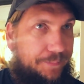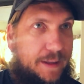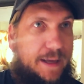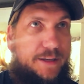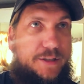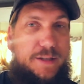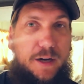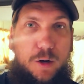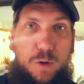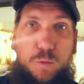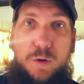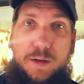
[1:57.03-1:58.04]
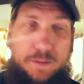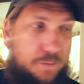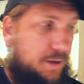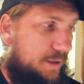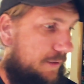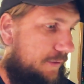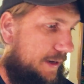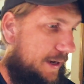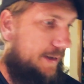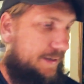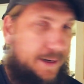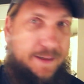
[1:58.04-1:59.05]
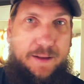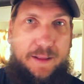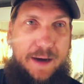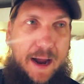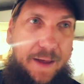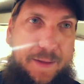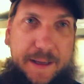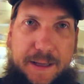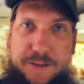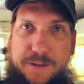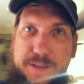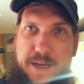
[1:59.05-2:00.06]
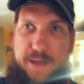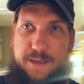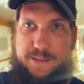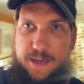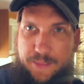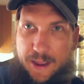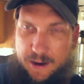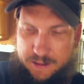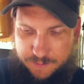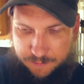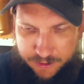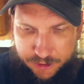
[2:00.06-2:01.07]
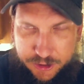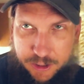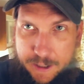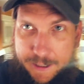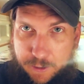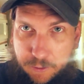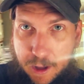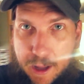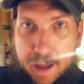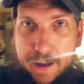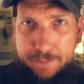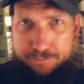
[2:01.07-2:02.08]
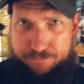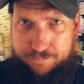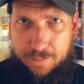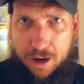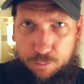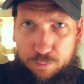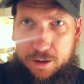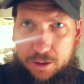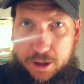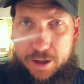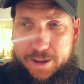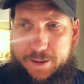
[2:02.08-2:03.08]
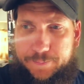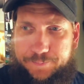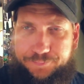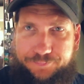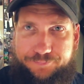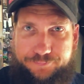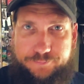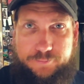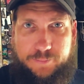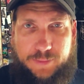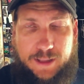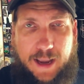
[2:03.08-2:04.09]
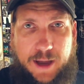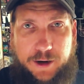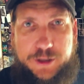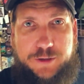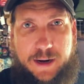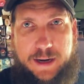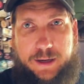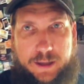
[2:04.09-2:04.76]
And so we're living in it, Danielle and I. The kids are staying inside the house. But I want to show you a real look at our trailer.